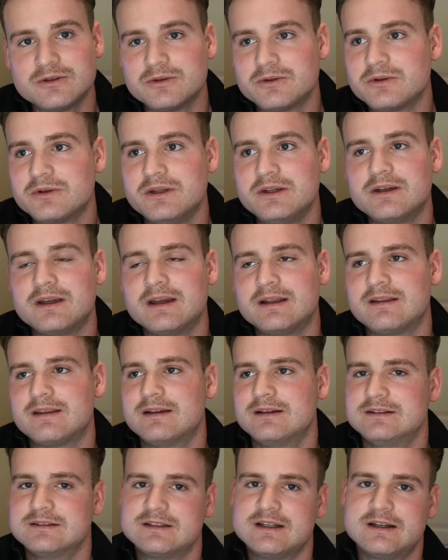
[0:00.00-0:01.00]
or you get
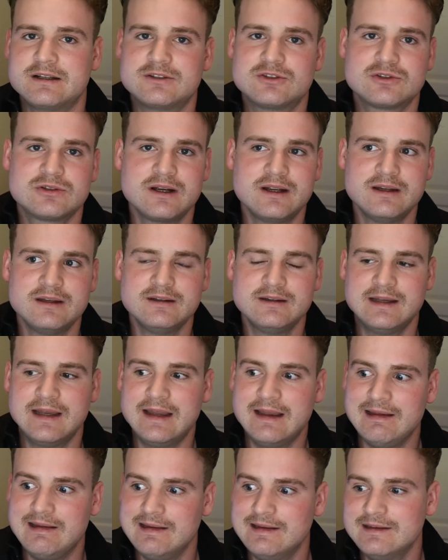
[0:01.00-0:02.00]
things like Tren
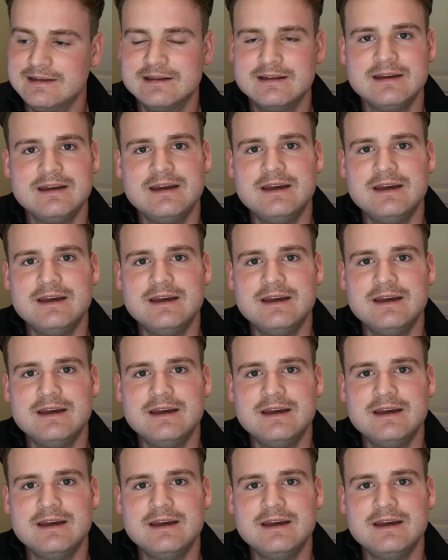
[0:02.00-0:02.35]
and